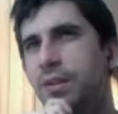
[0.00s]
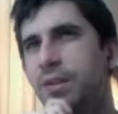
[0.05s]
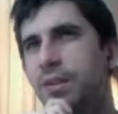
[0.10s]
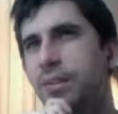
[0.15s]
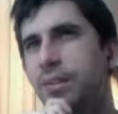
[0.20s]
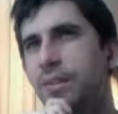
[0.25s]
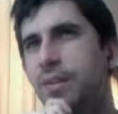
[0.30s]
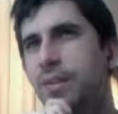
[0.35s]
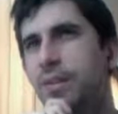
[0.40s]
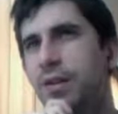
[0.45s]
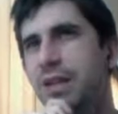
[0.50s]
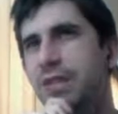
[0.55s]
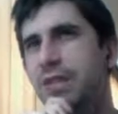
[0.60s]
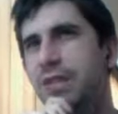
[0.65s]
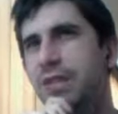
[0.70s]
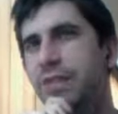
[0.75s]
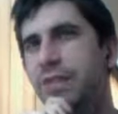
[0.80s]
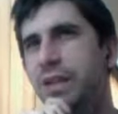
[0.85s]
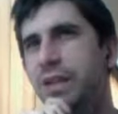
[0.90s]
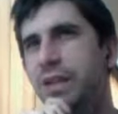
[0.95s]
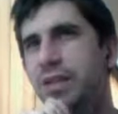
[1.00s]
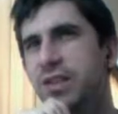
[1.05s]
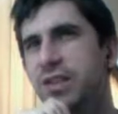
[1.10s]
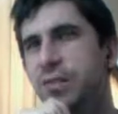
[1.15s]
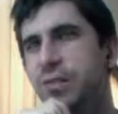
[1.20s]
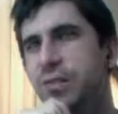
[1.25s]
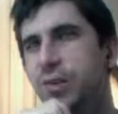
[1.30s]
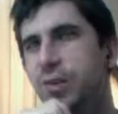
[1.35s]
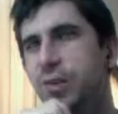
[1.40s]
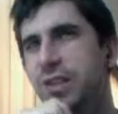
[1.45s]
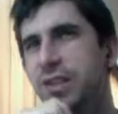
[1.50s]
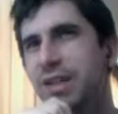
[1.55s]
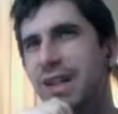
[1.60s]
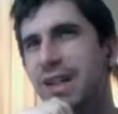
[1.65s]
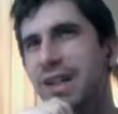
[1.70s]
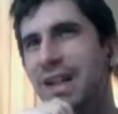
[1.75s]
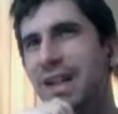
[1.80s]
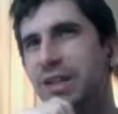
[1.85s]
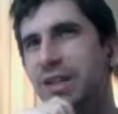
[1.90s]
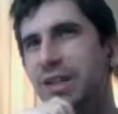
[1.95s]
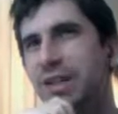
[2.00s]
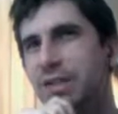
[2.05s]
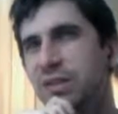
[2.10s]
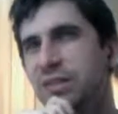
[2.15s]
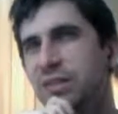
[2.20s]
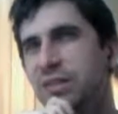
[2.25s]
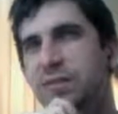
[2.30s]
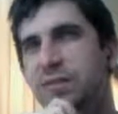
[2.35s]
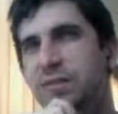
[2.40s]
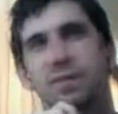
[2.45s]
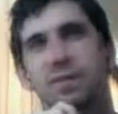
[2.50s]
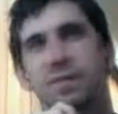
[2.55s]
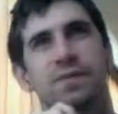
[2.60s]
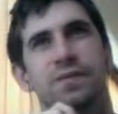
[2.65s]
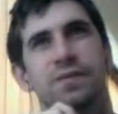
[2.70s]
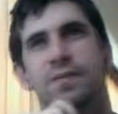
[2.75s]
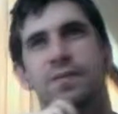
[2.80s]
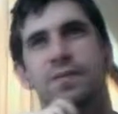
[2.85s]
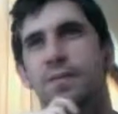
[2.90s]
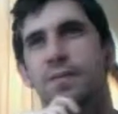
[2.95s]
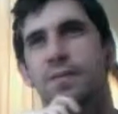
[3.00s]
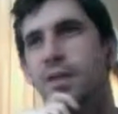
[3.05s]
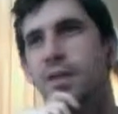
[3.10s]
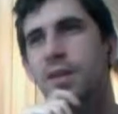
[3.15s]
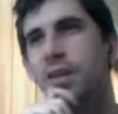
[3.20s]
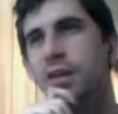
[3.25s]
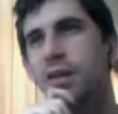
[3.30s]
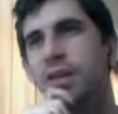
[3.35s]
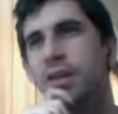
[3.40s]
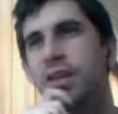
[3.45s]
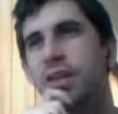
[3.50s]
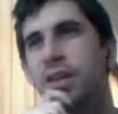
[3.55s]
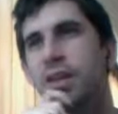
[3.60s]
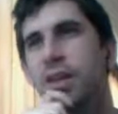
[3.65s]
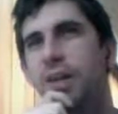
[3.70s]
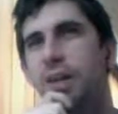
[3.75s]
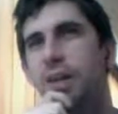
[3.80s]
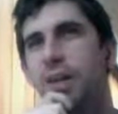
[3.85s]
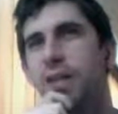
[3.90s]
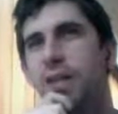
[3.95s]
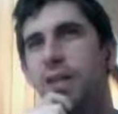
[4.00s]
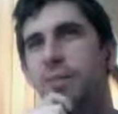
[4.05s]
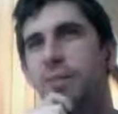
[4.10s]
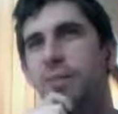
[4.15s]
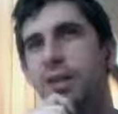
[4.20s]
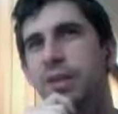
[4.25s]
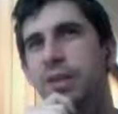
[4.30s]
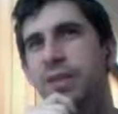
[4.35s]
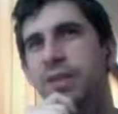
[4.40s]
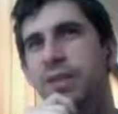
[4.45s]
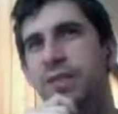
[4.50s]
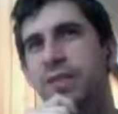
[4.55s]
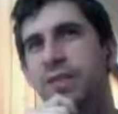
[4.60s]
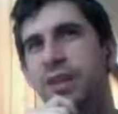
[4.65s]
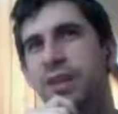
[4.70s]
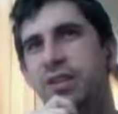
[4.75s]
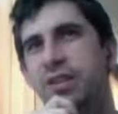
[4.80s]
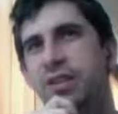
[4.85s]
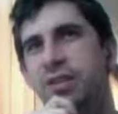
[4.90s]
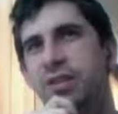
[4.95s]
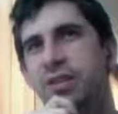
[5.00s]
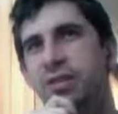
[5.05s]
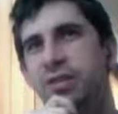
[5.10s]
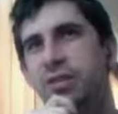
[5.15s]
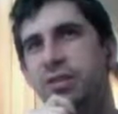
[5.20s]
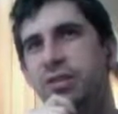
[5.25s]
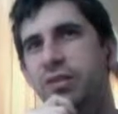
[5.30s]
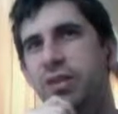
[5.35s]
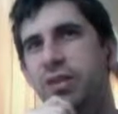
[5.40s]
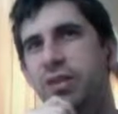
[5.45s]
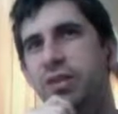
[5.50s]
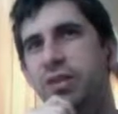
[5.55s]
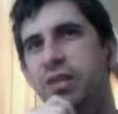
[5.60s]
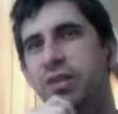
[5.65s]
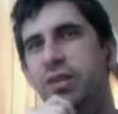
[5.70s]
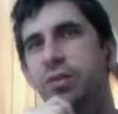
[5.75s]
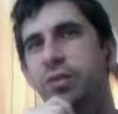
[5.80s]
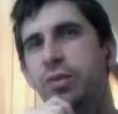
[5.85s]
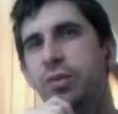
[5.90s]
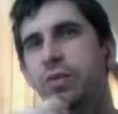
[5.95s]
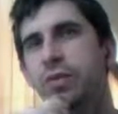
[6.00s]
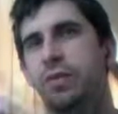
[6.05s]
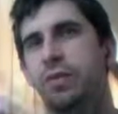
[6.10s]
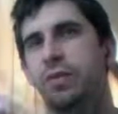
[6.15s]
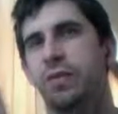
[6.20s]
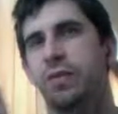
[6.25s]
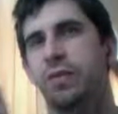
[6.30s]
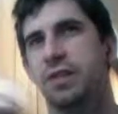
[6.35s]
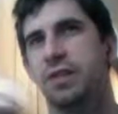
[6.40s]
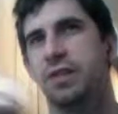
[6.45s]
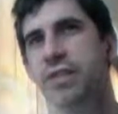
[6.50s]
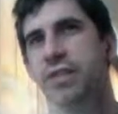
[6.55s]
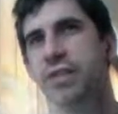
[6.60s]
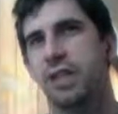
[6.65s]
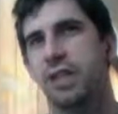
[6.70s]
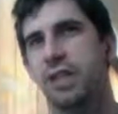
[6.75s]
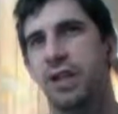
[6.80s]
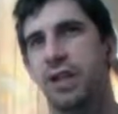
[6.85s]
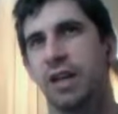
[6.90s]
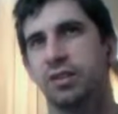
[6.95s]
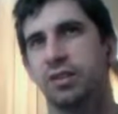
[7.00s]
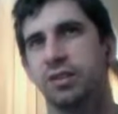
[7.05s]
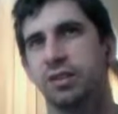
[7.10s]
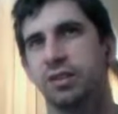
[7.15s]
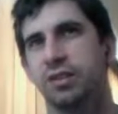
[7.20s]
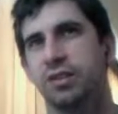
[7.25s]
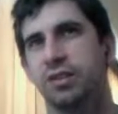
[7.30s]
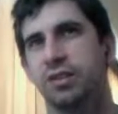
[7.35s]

bit fixed point angle. The top 8 bits divide the circle into 256 angles.